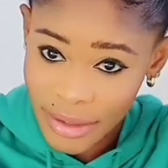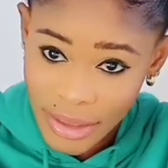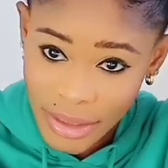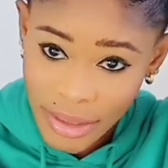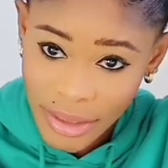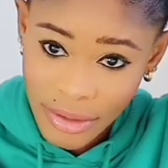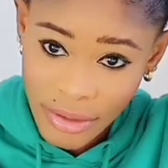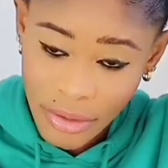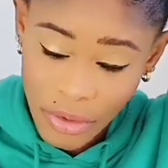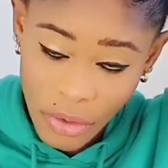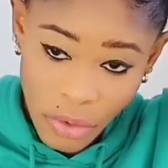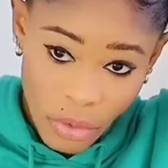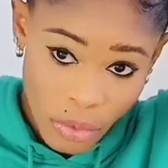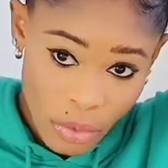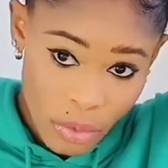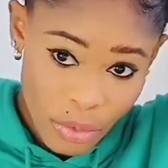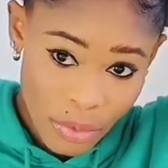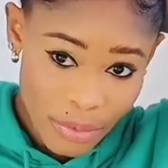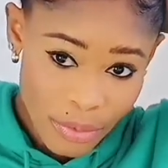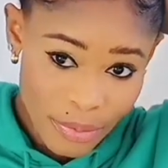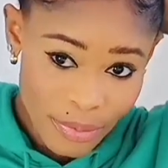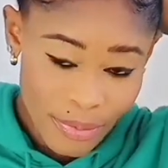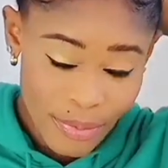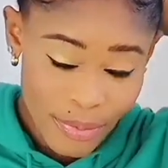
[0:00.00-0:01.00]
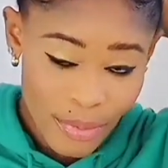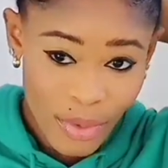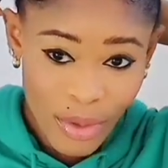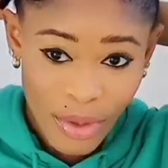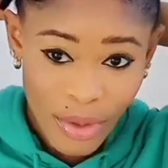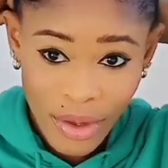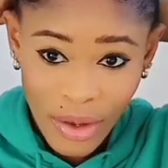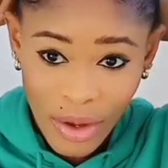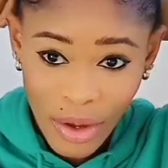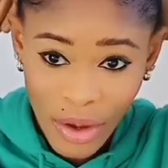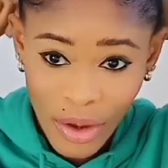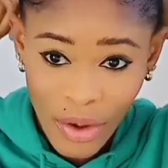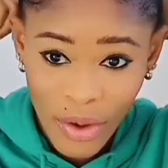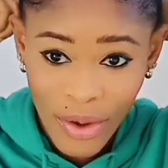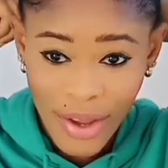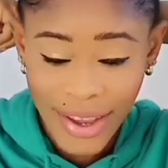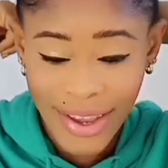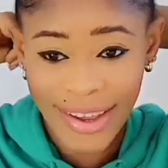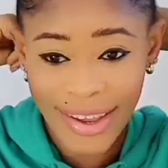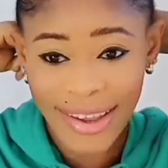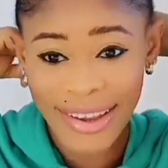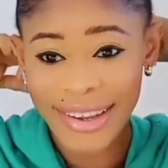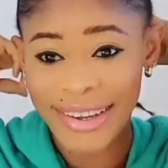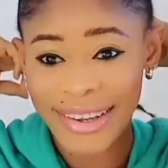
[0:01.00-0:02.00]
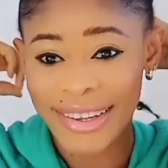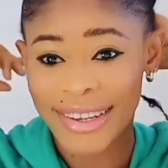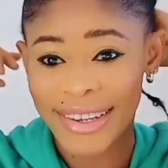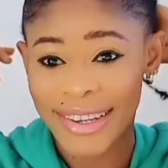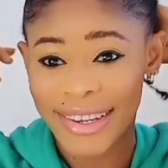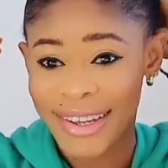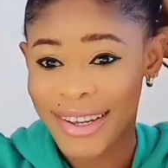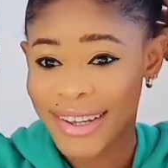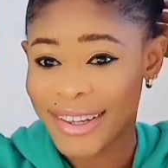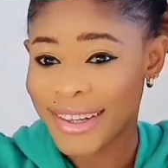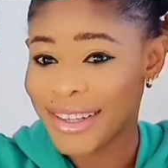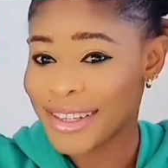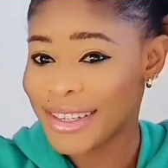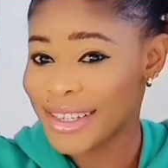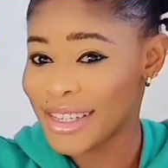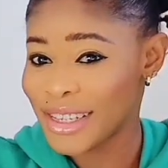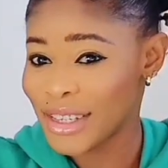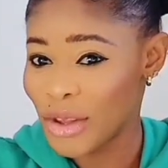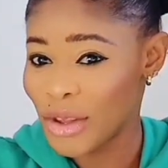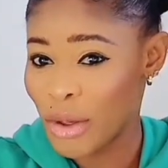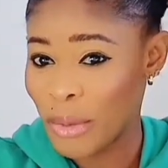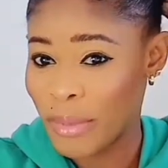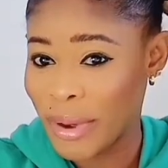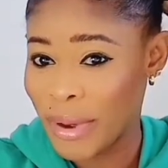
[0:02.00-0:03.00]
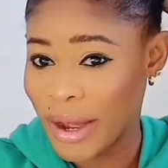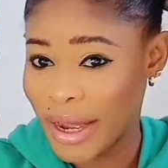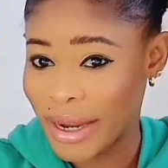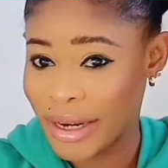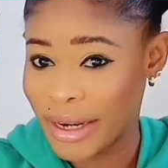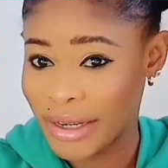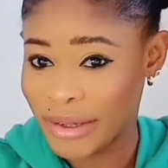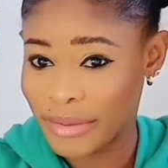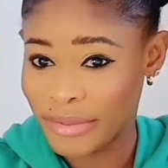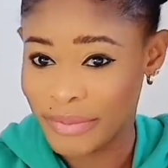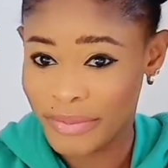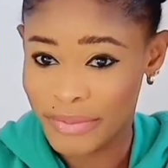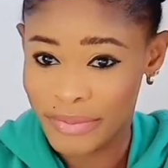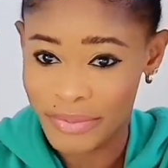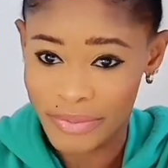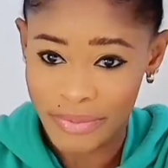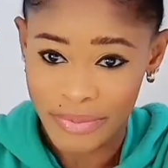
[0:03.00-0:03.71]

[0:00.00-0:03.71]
And oh, okay, this is not bad.